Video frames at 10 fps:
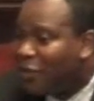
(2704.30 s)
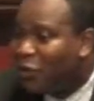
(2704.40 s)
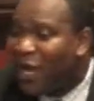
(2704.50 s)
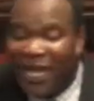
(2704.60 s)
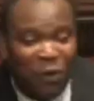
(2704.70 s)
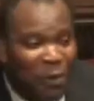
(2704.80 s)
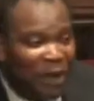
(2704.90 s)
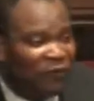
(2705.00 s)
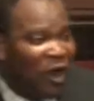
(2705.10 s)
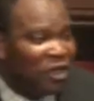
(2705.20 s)
You heard a
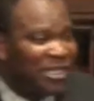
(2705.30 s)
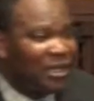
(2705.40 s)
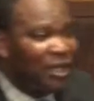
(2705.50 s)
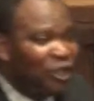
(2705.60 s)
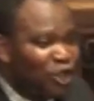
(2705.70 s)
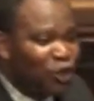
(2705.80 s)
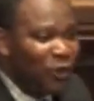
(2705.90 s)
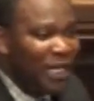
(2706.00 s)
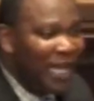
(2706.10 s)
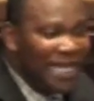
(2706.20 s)
woman of God
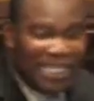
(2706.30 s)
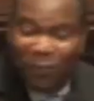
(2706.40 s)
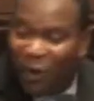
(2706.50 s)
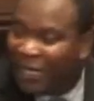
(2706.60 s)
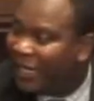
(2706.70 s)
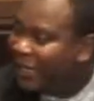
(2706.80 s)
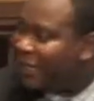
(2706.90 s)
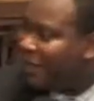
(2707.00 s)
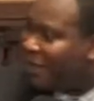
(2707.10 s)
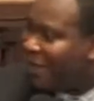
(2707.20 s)
stood here this morning
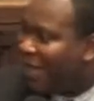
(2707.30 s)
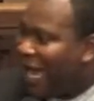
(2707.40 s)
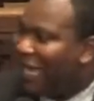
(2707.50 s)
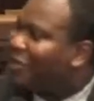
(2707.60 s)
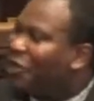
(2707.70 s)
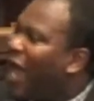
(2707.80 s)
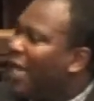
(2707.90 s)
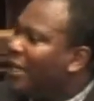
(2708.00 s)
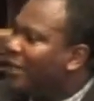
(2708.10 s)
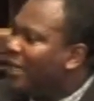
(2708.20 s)
and
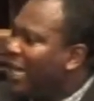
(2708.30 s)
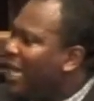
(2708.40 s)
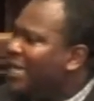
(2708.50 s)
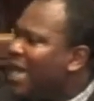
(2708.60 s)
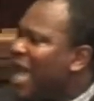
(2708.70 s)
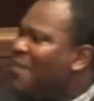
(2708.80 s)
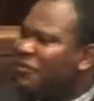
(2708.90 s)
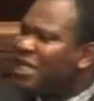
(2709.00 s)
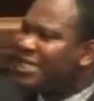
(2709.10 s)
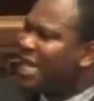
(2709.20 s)
crying, in the name
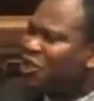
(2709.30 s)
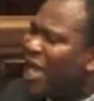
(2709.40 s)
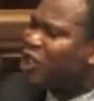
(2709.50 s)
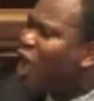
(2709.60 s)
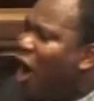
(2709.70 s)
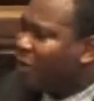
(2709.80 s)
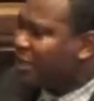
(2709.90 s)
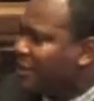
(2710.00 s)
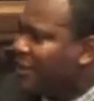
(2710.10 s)
of Jesus Christ, Lord,